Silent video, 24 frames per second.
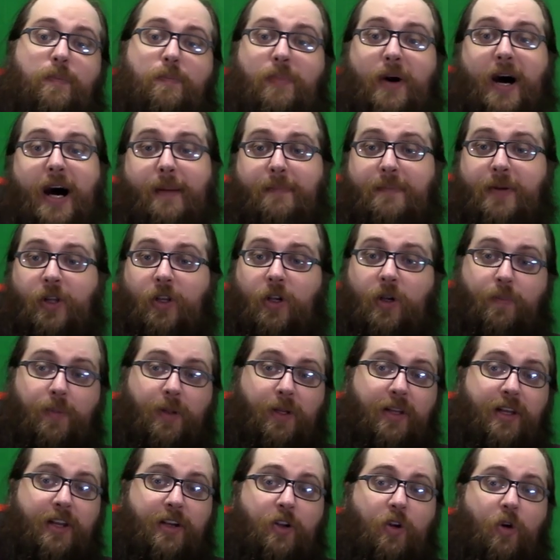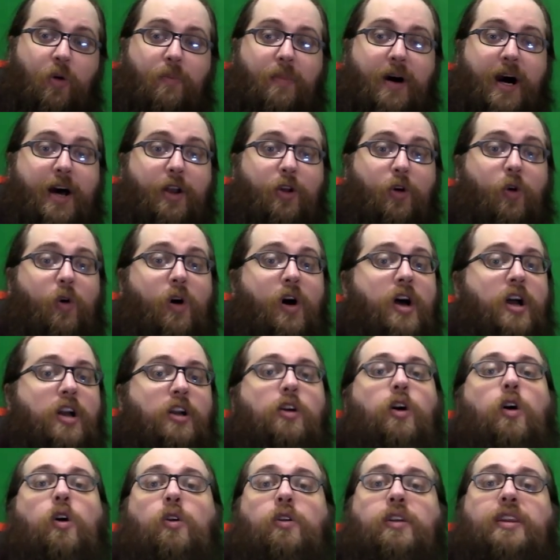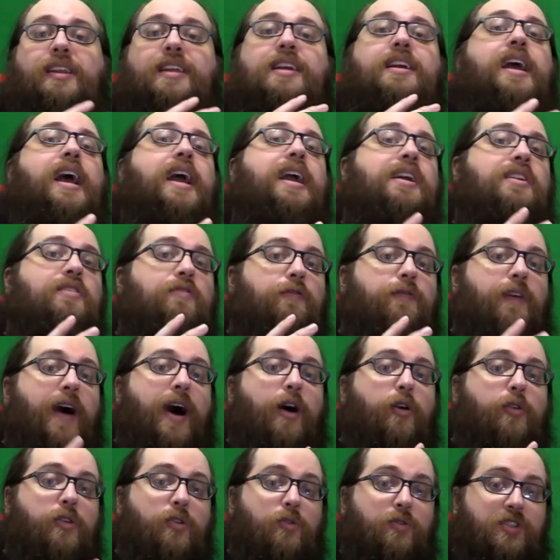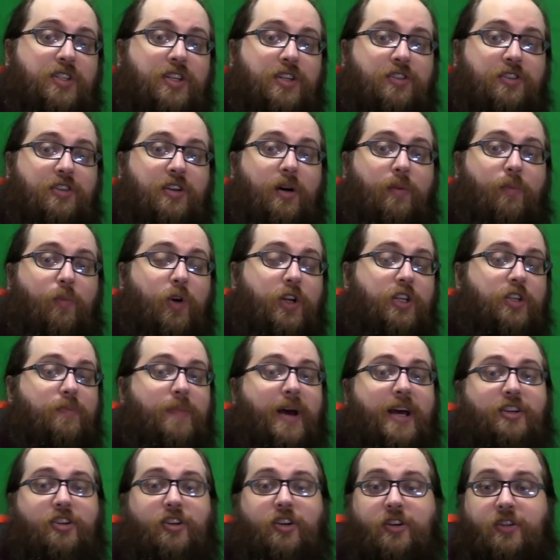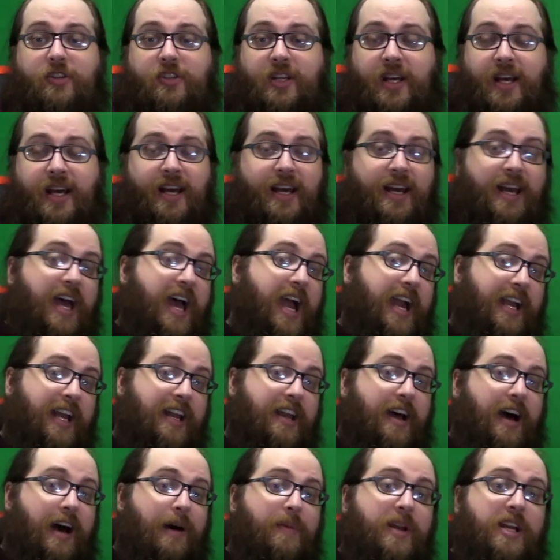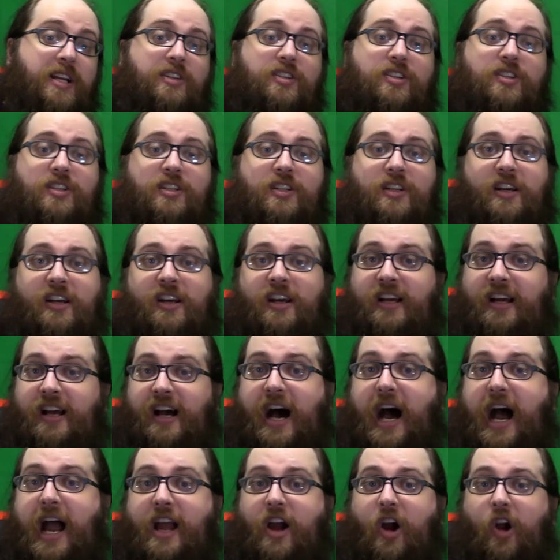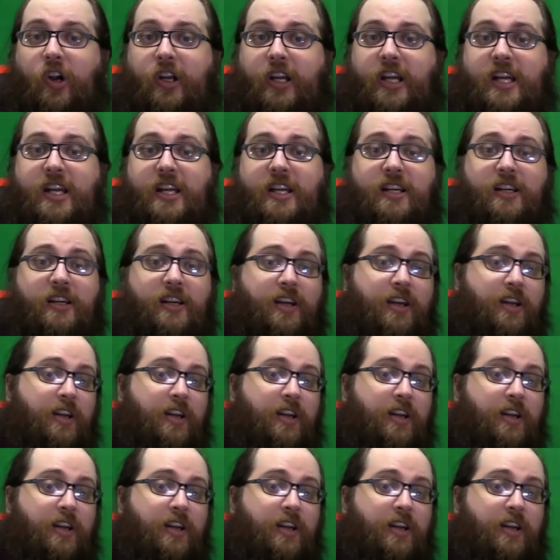popular political model called the eight value system, which measures economics, hierarchy,